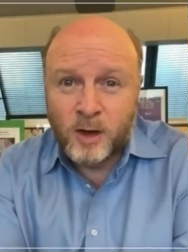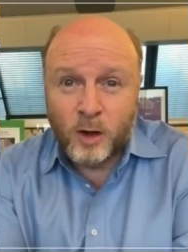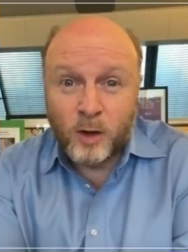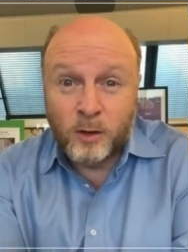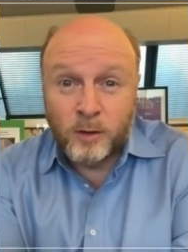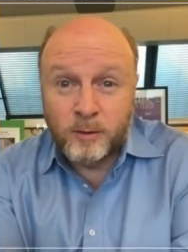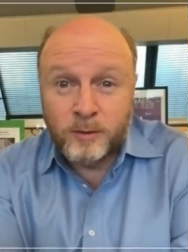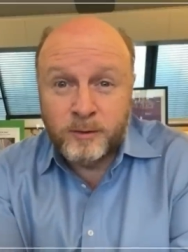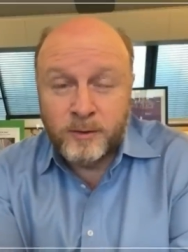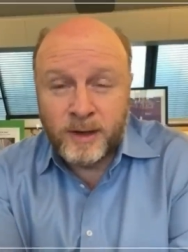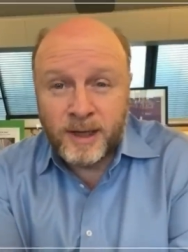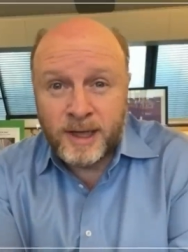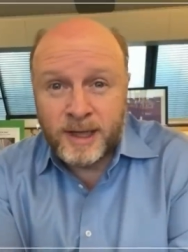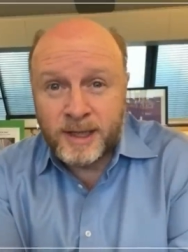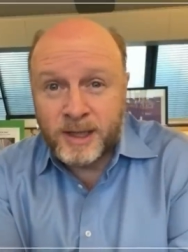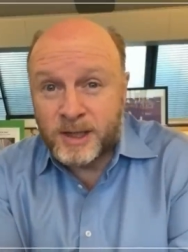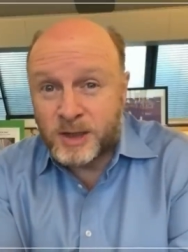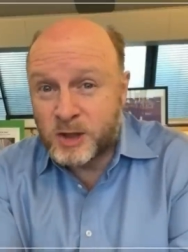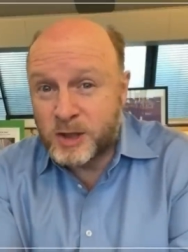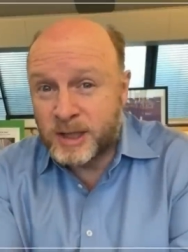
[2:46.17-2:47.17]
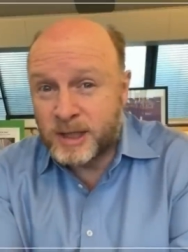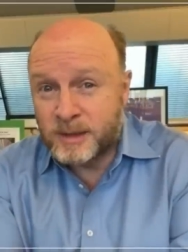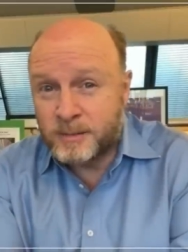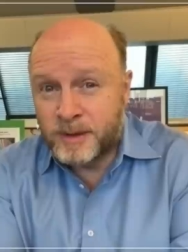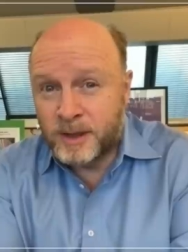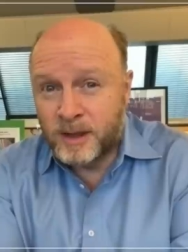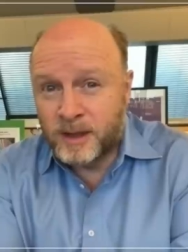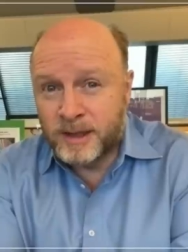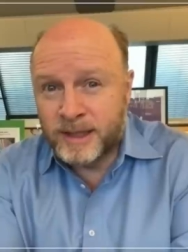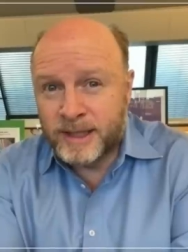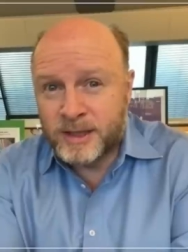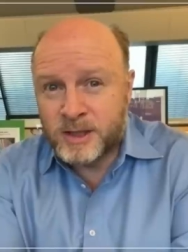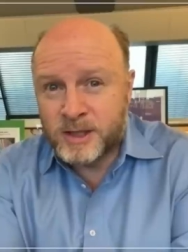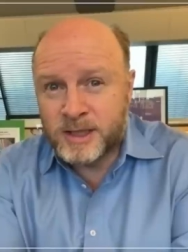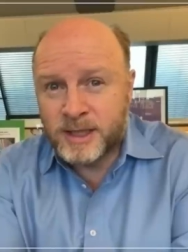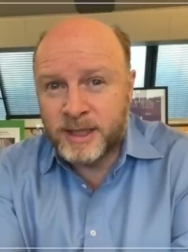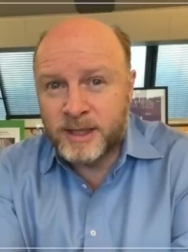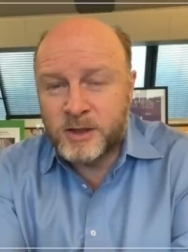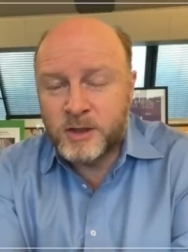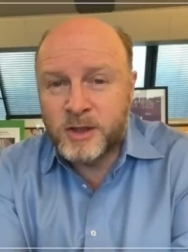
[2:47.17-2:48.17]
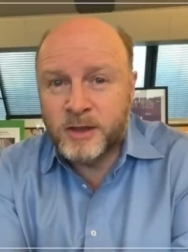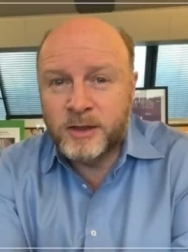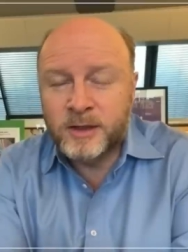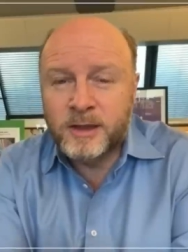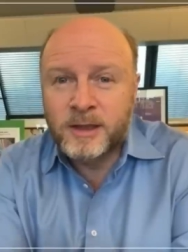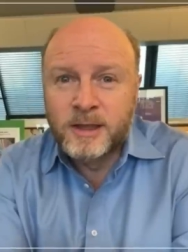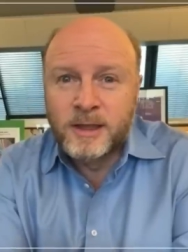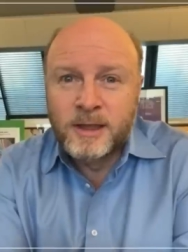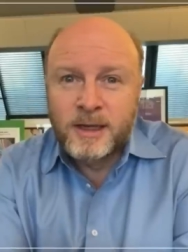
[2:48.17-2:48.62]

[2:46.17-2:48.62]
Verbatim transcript: of uh, GDPR legislation.